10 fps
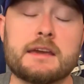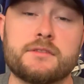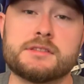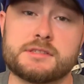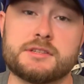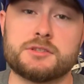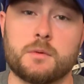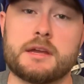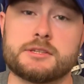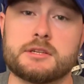given
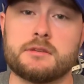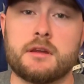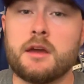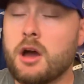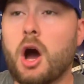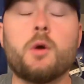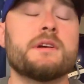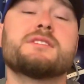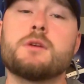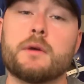situation,
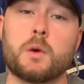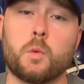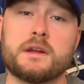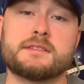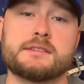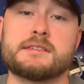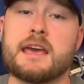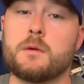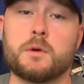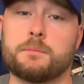always knowing what to
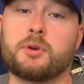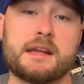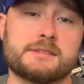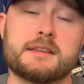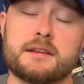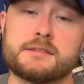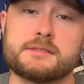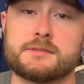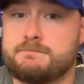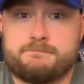say when pressed on
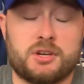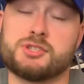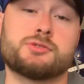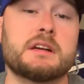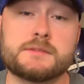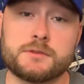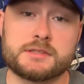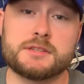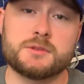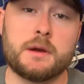a stressful
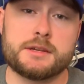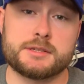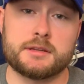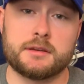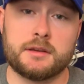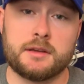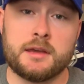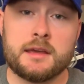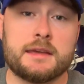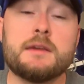situation.
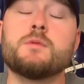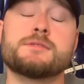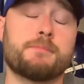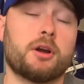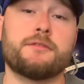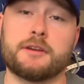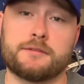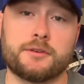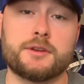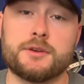He was perfect
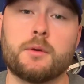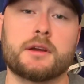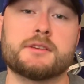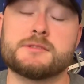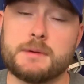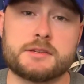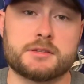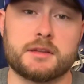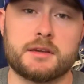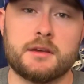for New York,
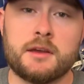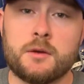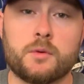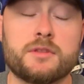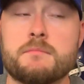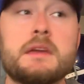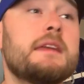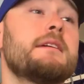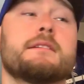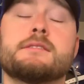especially, where the
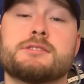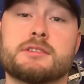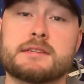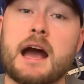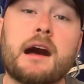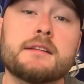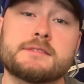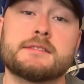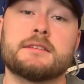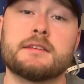media is just
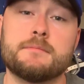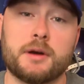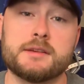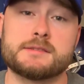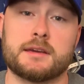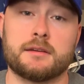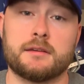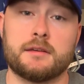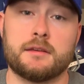constantly buzzing.